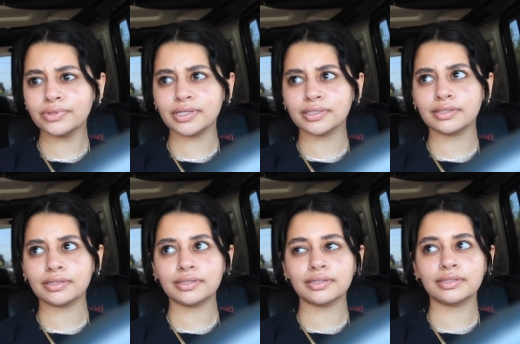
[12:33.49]
Like
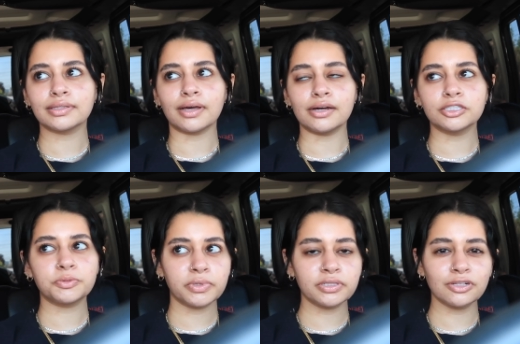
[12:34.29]
I
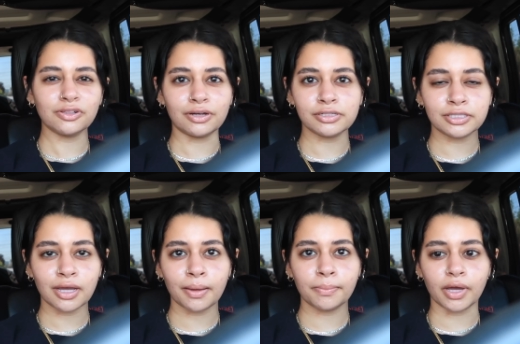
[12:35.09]
spend a lot of
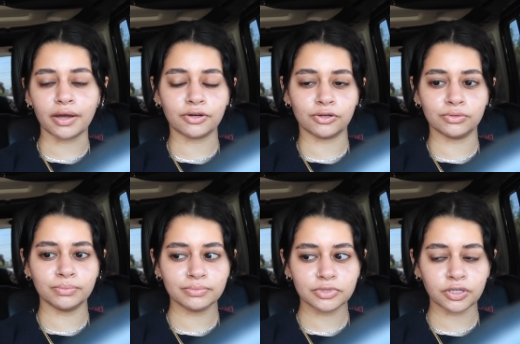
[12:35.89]
time at
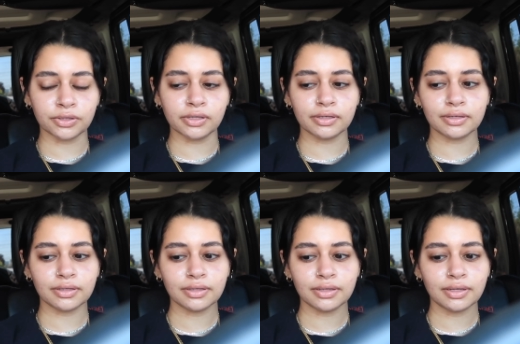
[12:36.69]
home, so like
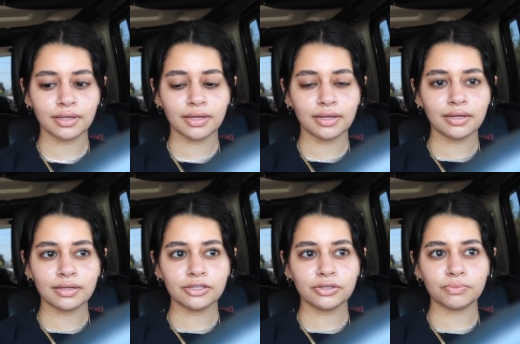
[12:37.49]

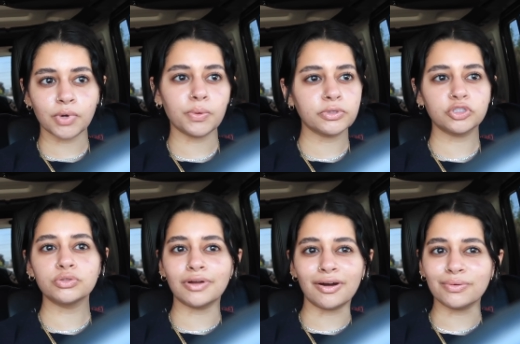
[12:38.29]
why would you
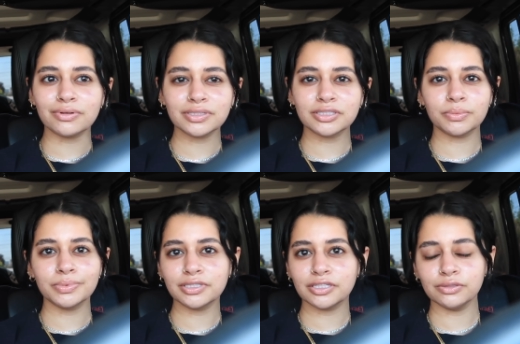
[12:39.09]
not want it to
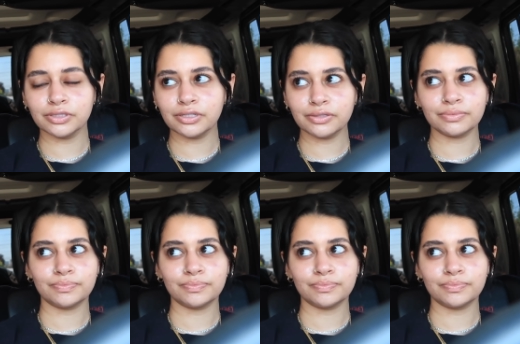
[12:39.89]
be cute, you know?